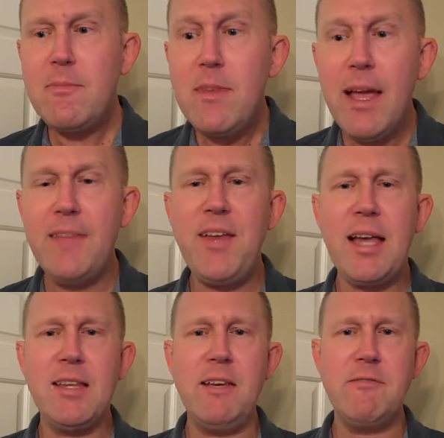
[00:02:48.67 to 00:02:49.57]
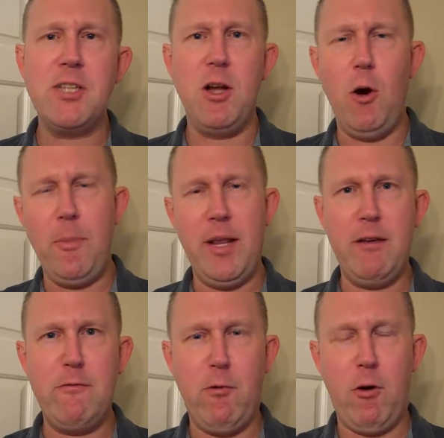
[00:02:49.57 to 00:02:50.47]
And that leaves an
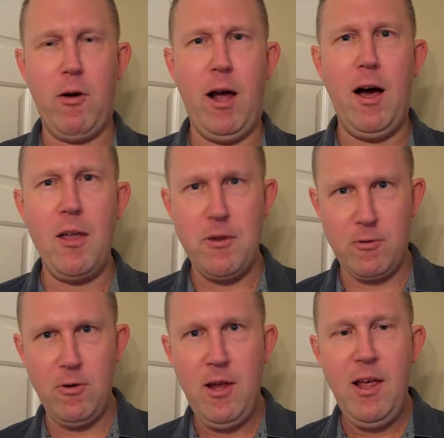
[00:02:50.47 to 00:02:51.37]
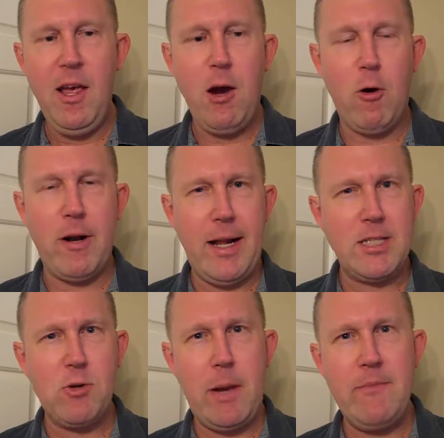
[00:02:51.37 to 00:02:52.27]
opening for other
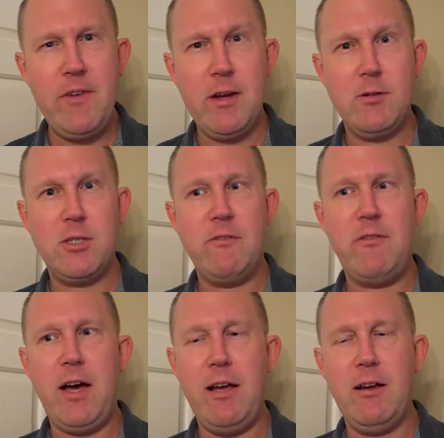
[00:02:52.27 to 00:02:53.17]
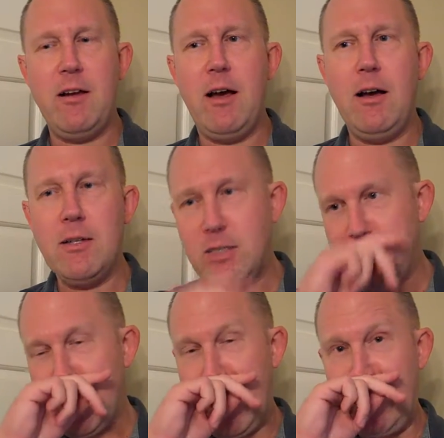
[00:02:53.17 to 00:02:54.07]
organized crime figures to
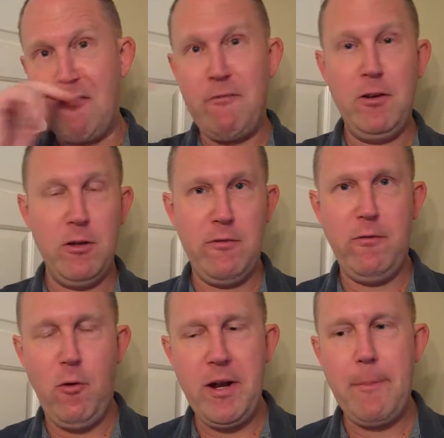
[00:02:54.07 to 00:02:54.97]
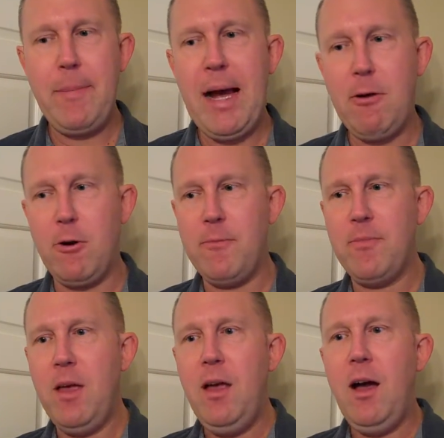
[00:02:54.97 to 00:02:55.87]
kind of fill the void in power.
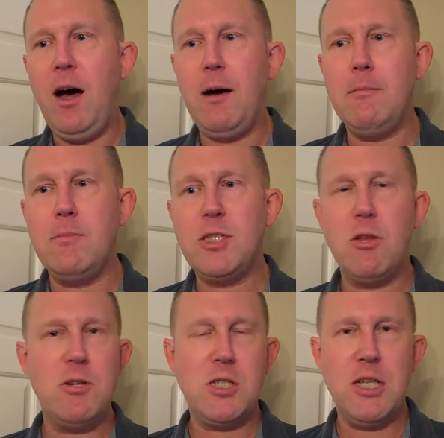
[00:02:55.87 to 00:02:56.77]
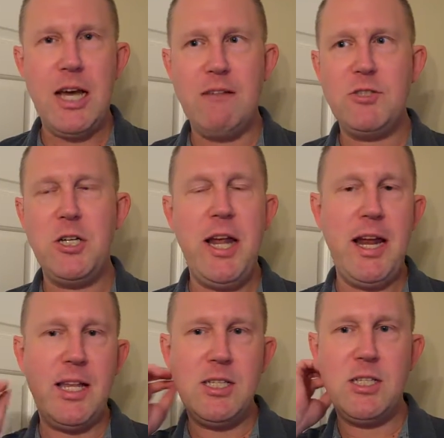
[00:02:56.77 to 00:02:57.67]
So there's a lot of
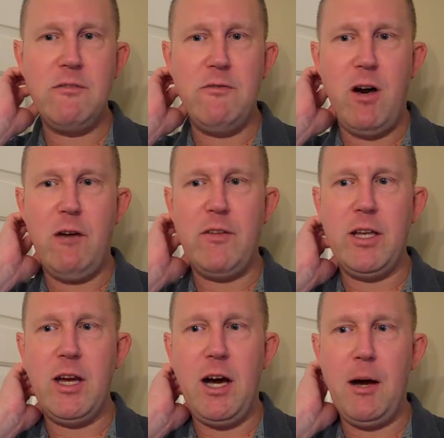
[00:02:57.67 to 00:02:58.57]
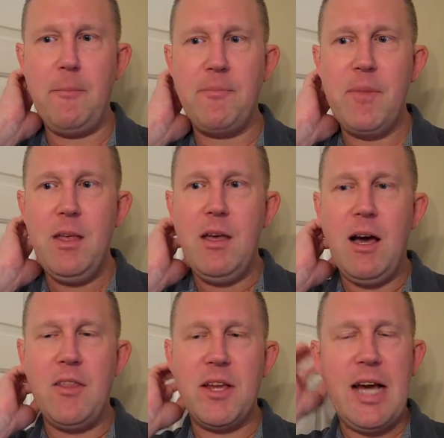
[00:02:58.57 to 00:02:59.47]
shenanigans involving
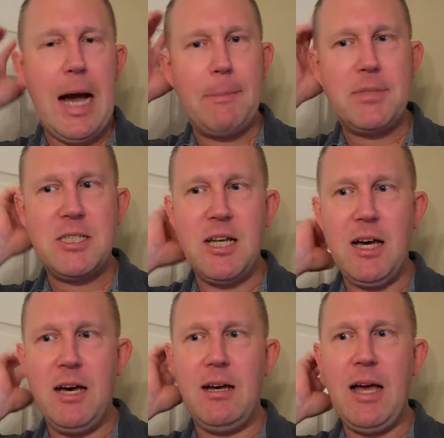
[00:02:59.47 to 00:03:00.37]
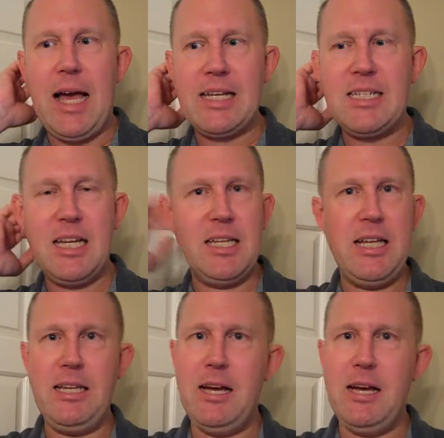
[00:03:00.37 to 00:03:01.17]
the cops accidentally,